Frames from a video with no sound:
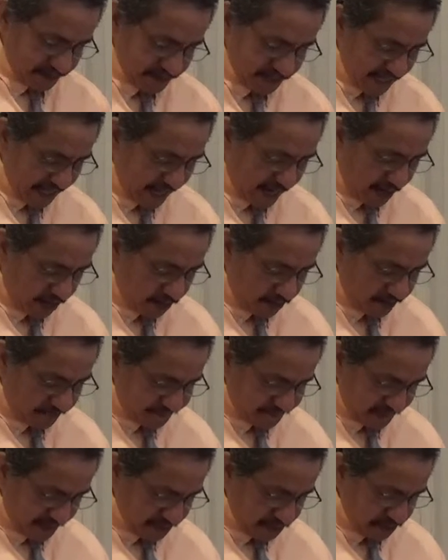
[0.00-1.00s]

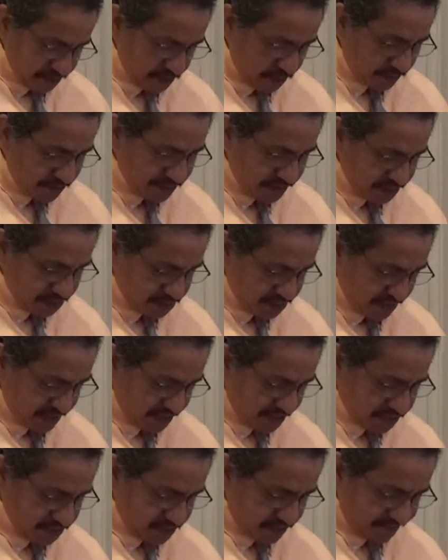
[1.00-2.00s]
Now that you know these
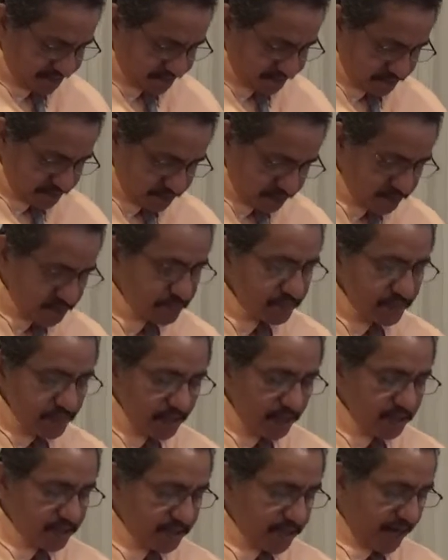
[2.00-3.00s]
things,
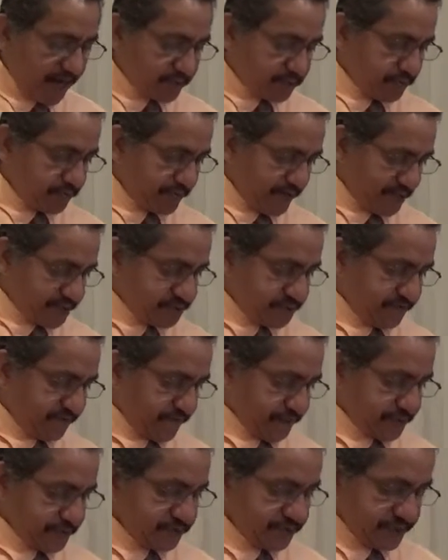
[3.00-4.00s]
God will bless you
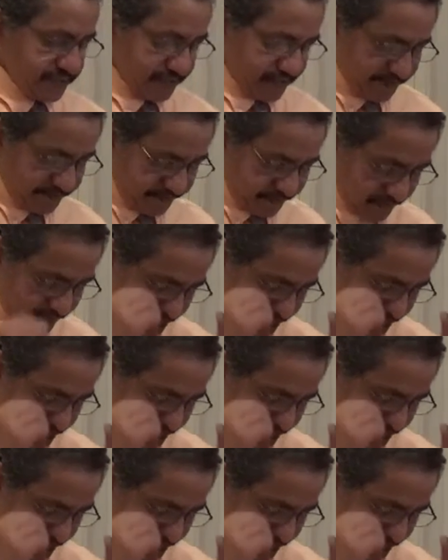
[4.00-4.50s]
for doing them.